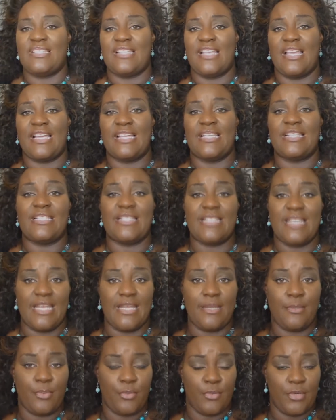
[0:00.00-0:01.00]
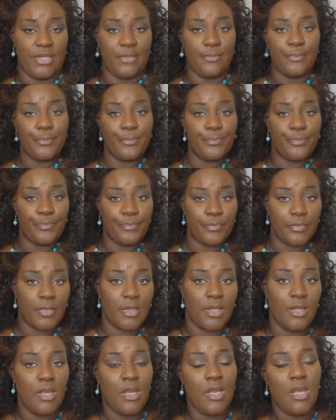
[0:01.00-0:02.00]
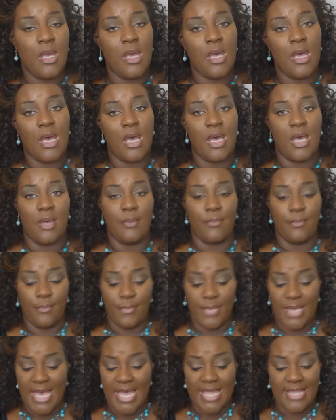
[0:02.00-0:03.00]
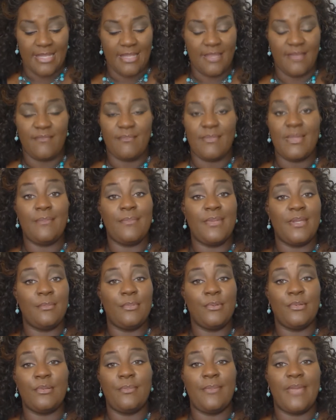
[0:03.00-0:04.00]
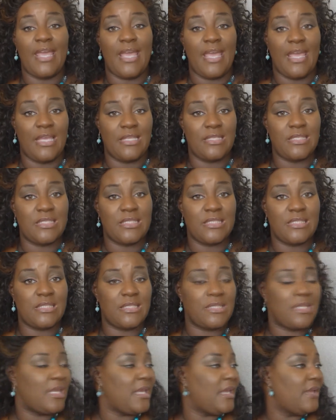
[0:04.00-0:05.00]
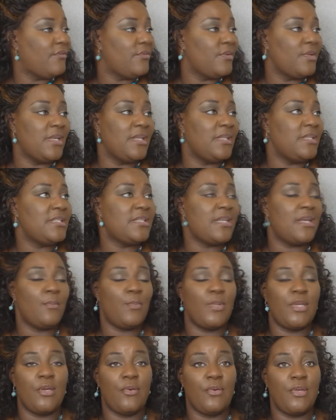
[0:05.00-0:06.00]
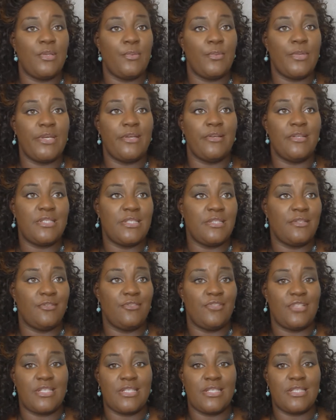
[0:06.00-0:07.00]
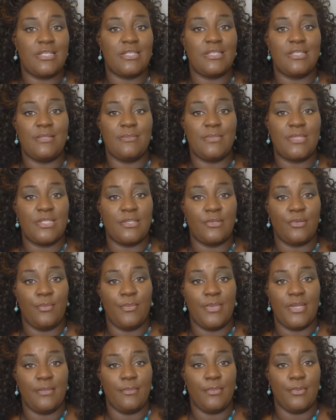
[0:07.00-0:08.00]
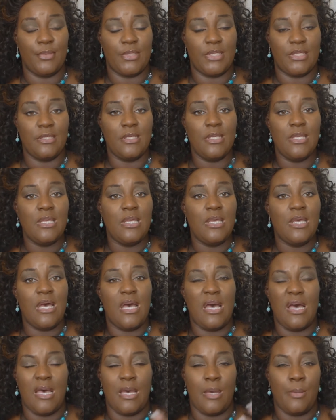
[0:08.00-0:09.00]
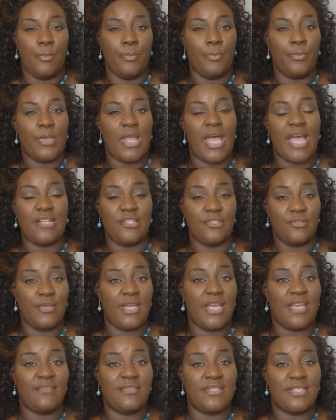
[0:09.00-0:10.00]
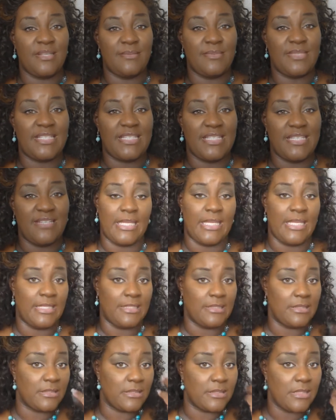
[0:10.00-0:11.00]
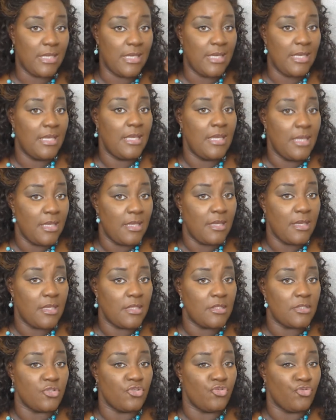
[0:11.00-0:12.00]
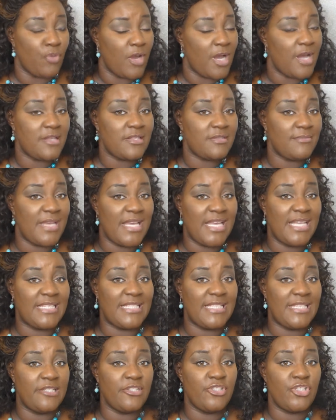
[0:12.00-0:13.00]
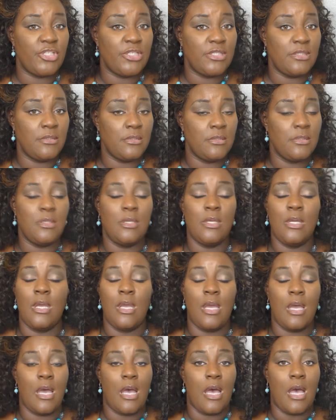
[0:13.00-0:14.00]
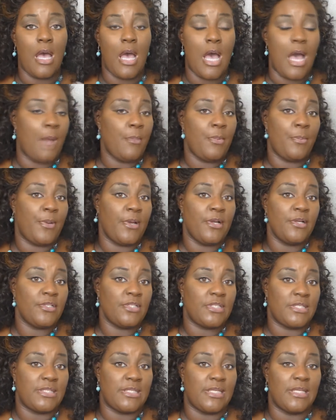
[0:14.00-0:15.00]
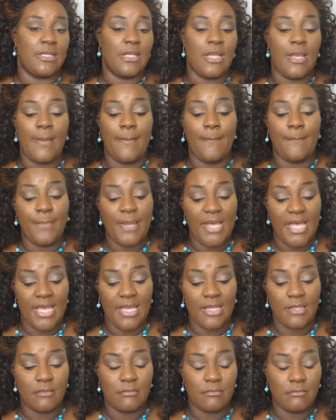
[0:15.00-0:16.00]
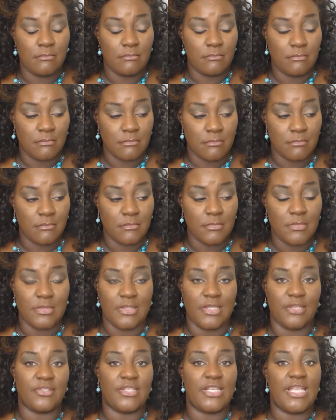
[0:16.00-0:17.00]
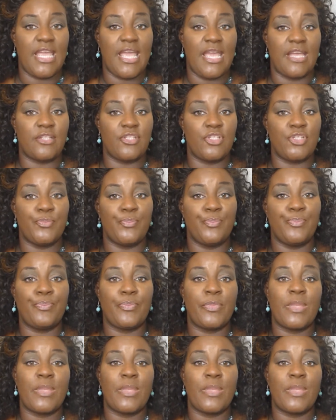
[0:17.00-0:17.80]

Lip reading: is like a snake print. But I love my Big Buddha bags. anytime we go anywhere, it's either Jessica Simpson or Big Buddha. I do have some. It draws my attention, I'm gonna purchase it. But there's a catch.